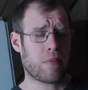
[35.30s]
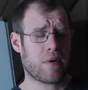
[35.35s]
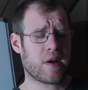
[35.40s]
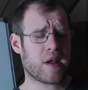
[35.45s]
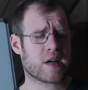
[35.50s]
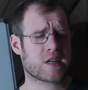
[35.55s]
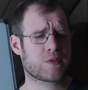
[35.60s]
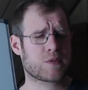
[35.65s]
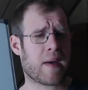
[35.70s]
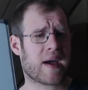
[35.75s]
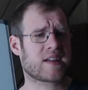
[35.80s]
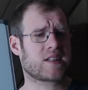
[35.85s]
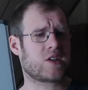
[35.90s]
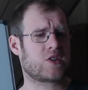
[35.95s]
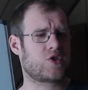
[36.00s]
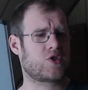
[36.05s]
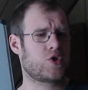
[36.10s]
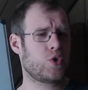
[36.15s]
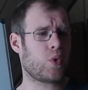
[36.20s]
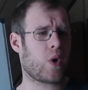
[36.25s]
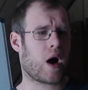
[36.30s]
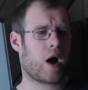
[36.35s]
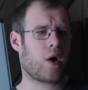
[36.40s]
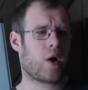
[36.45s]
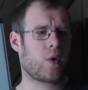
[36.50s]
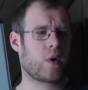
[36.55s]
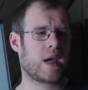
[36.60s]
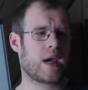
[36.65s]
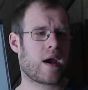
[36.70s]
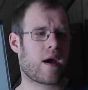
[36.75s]
Pretty expected two
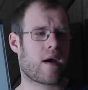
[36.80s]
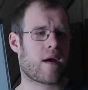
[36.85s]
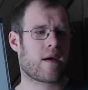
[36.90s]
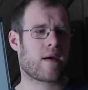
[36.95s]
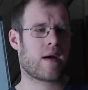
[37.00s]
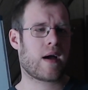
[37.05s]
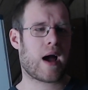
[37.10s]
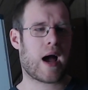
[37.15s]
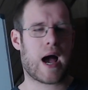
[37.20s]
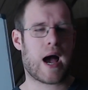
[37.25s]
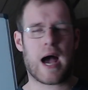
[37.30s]
oh here.